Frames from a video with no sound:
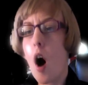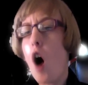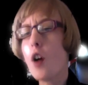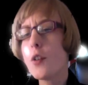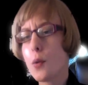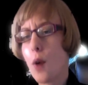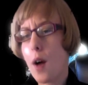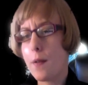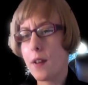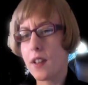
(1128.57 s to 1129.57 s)
All too
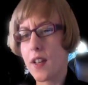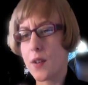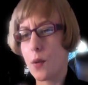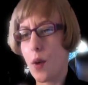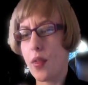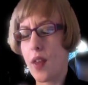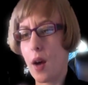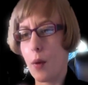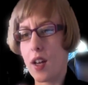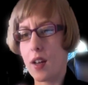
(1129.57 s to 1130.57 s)
often, the lesson went
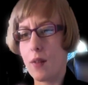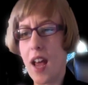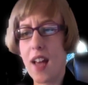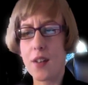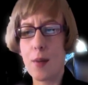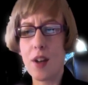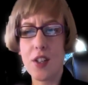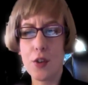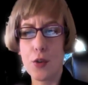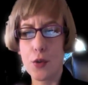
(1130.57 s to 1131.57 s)
that way, and to my
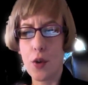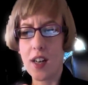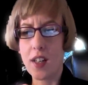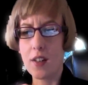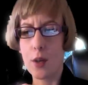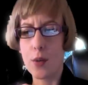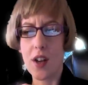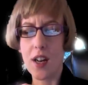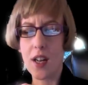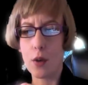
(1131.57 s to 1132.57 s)
teacher's credit, he was
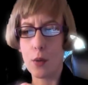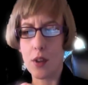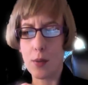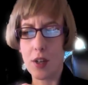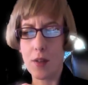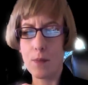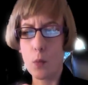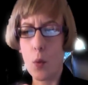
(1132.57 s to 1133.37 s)
not angry with me.